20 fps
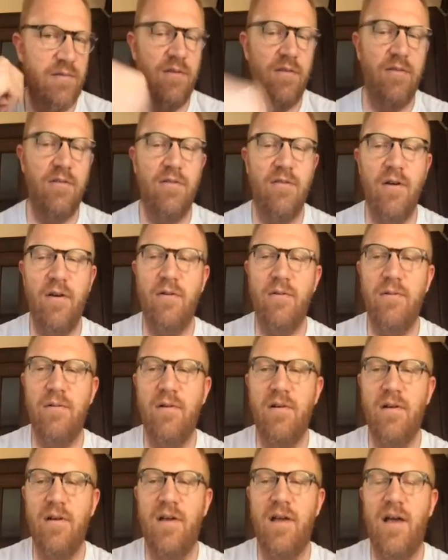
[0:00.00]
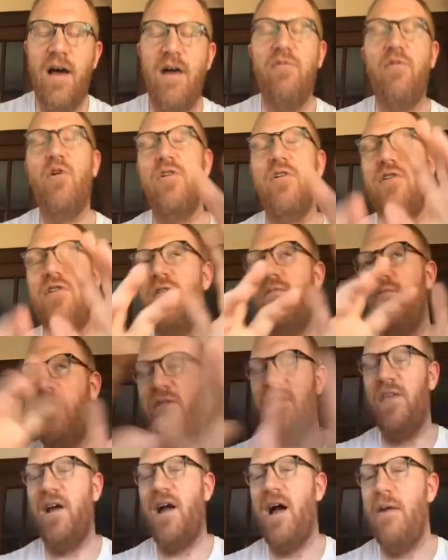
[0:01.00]
So of course, with
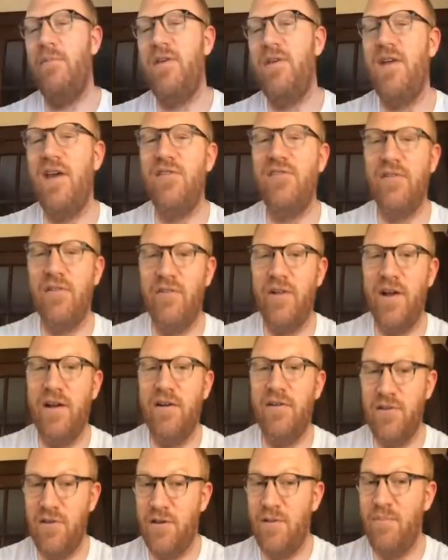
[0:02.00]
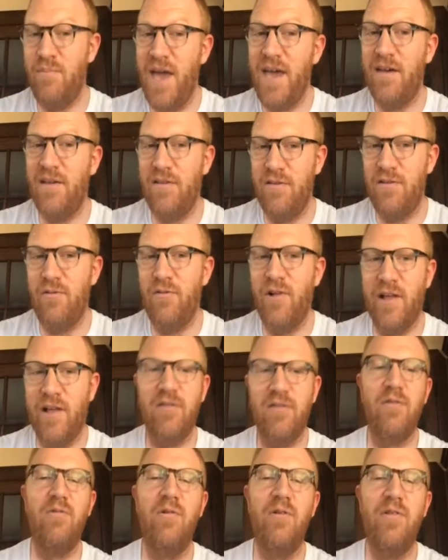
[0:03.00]
the computational layer, you can make it do lots
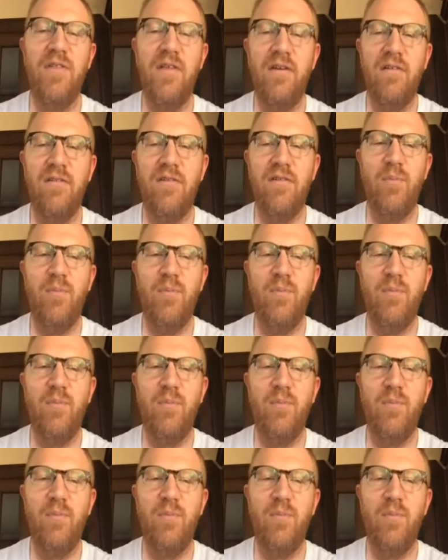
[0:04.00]
of cool things,